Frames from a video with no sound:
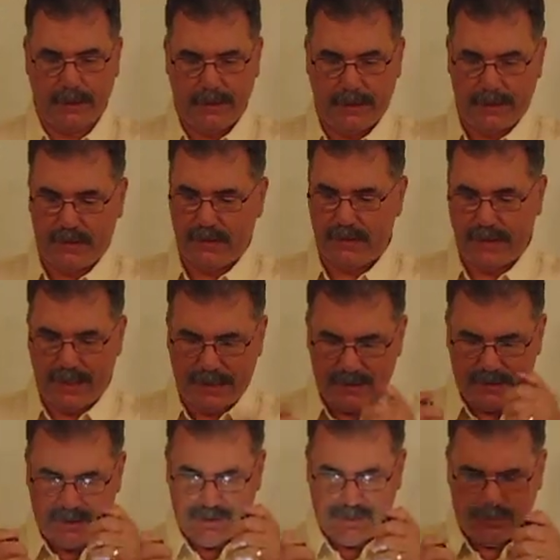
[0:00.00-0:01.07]
It's that
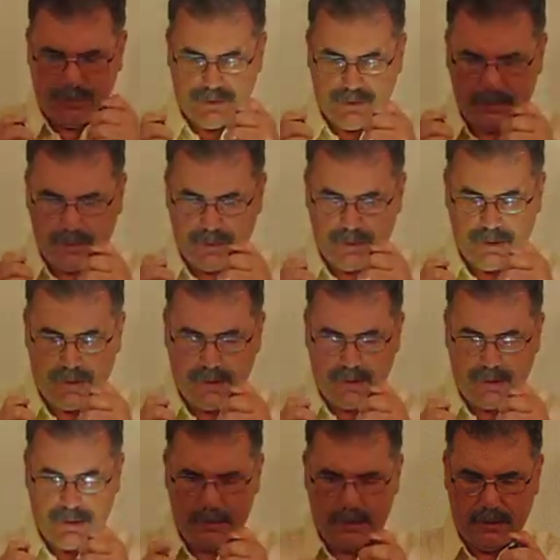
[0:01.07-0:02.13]
simple.
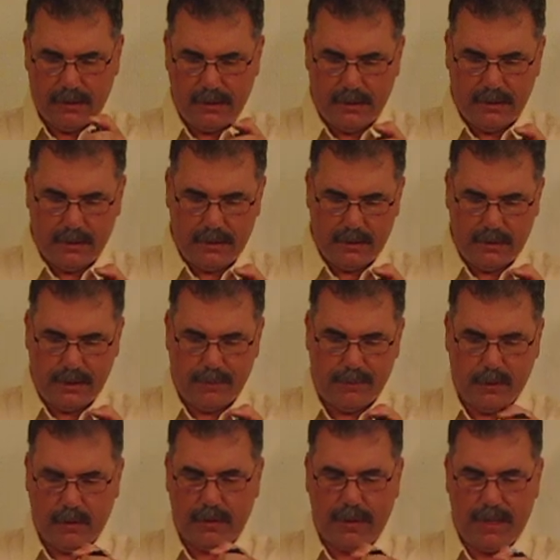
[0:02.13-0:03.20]
They
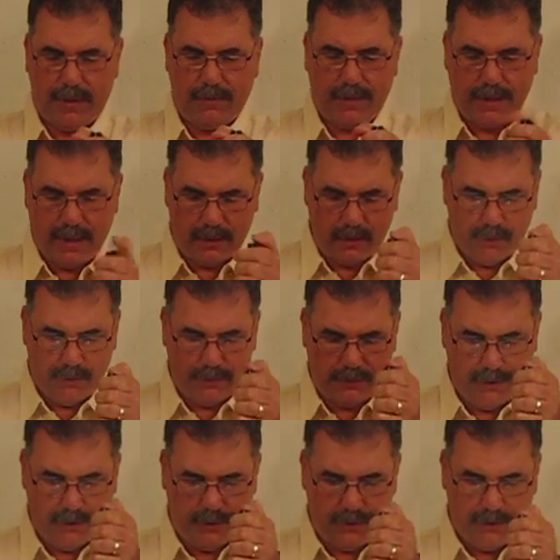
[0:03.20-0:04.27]
both have high-low
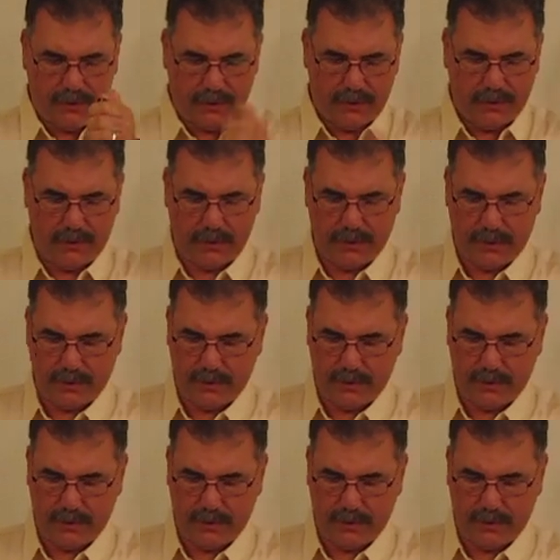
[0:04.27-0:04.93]
features.